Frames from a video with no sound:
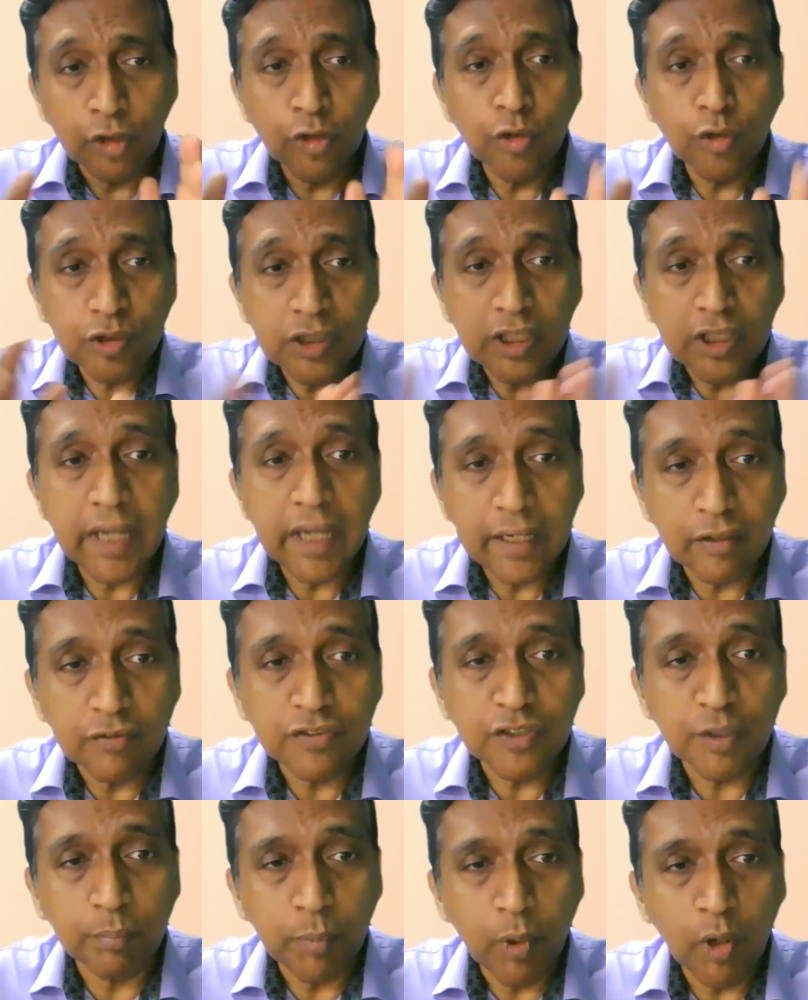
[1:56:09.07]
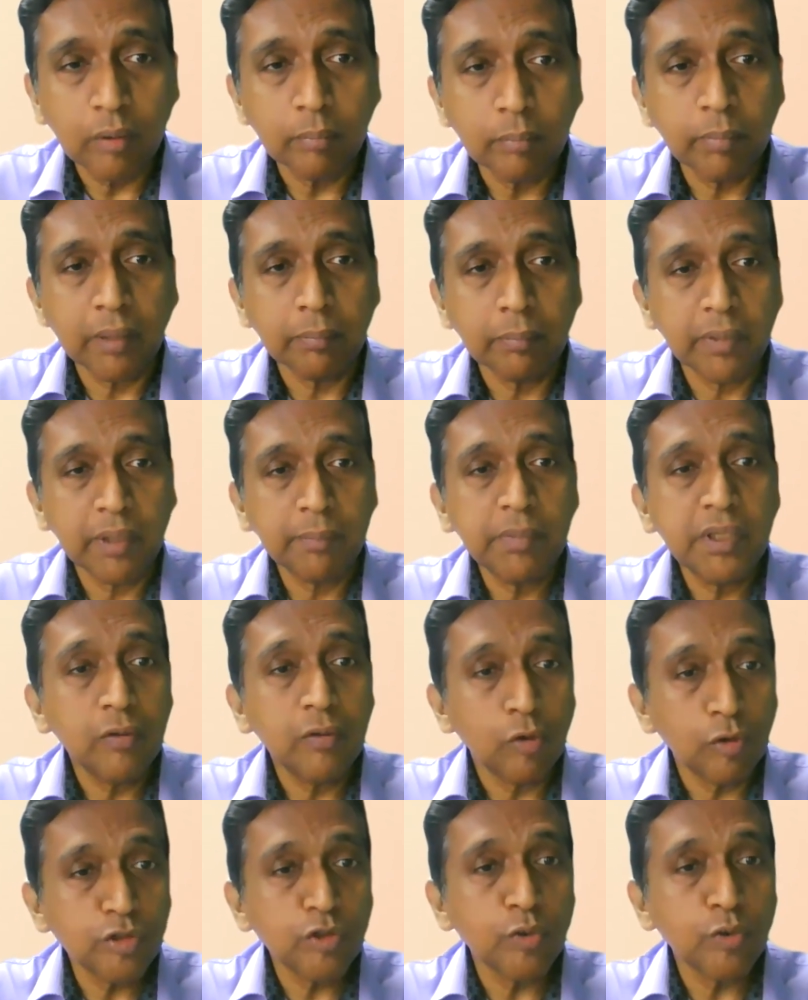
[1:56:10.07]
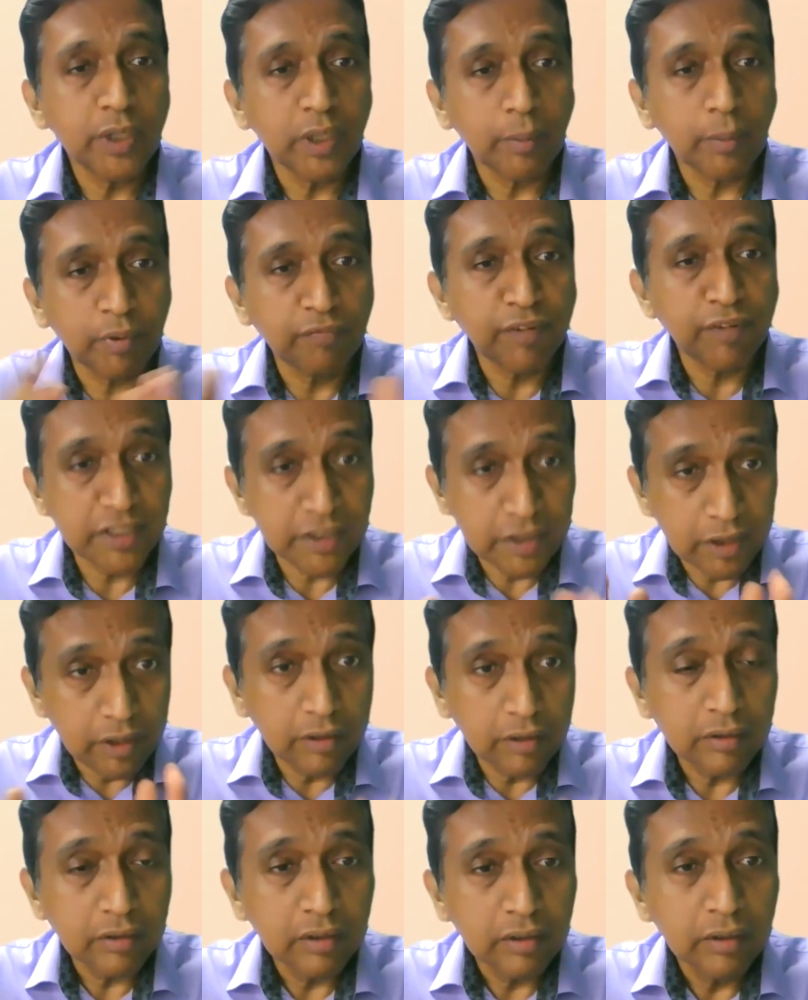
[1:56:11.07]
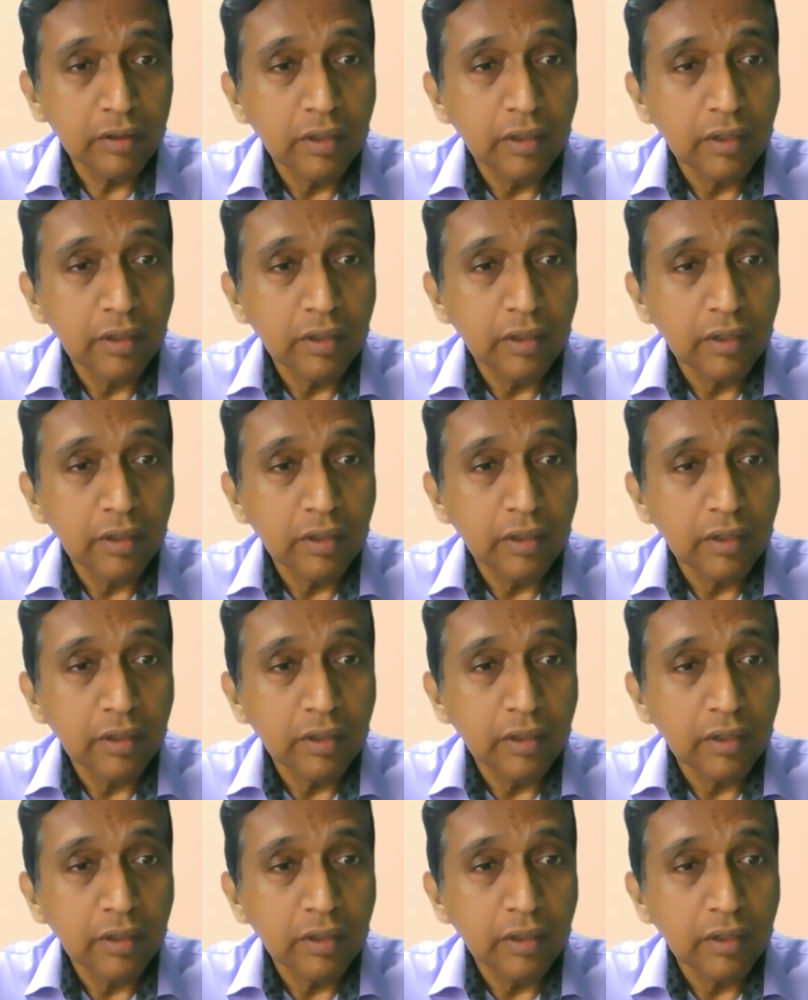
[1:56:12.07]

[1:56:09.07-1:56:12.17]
tuition kind of support, but maybe also with a professional.